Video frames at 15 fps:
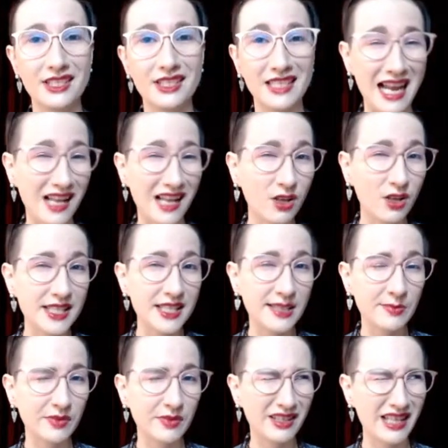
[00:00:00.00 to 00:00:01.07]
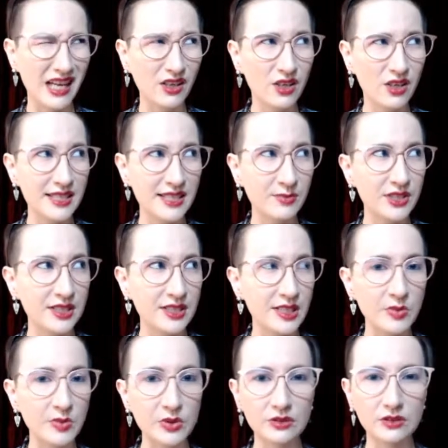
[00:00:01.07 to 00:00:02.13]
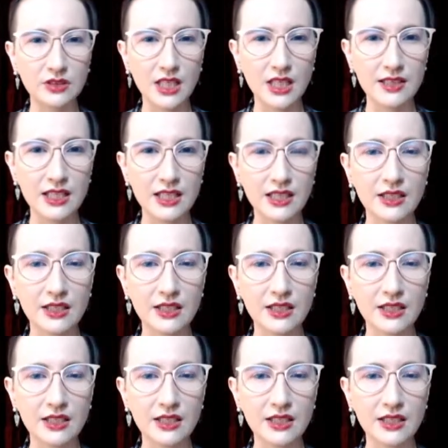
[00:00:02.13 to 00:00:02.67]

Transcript: Talos Talos Principle, I think.